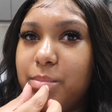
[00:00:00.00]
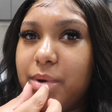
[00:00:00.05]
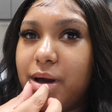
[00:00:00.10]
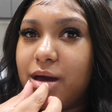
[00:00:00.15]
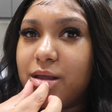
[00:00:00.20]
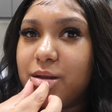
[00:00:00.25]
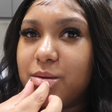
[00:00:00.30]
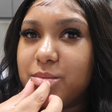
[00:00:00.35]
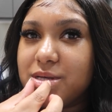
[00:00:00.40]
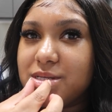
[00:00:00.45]

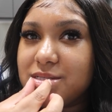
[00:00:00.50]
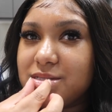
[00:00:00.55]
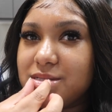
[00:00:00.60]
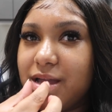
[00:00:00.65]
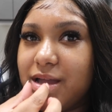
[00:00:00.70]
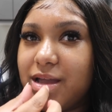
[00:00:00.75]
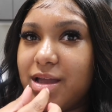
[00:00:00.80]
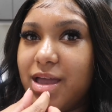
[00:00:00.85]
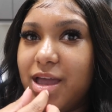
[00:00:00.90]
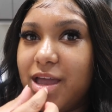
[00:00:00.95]
bottom is
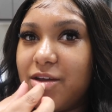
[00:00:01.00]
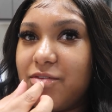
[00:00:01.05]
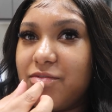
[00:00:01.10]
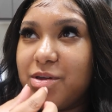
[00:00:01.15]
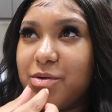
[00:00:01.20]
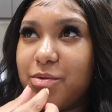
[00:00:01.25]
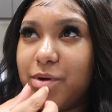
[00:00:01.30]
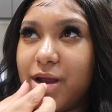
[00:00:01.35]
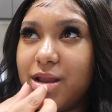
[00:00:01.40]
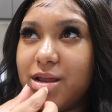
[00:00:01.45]
like
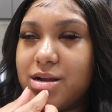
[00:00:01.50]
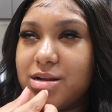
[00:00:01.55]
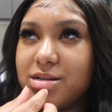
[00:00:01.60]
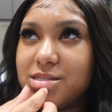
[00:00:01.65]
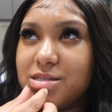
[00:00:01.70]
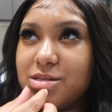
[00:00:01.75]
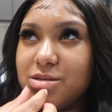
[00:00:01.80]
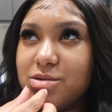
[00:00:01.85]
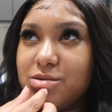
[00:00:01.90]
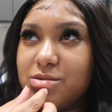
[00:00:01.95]
heavy right here
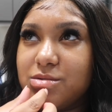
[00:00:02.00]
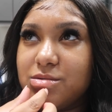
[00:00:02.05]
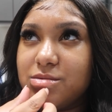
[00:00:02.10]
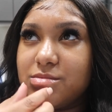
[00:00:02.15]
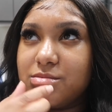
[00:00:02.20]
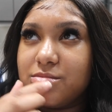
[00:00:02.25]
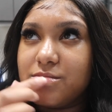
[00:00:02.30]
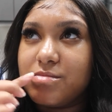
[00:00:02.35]
too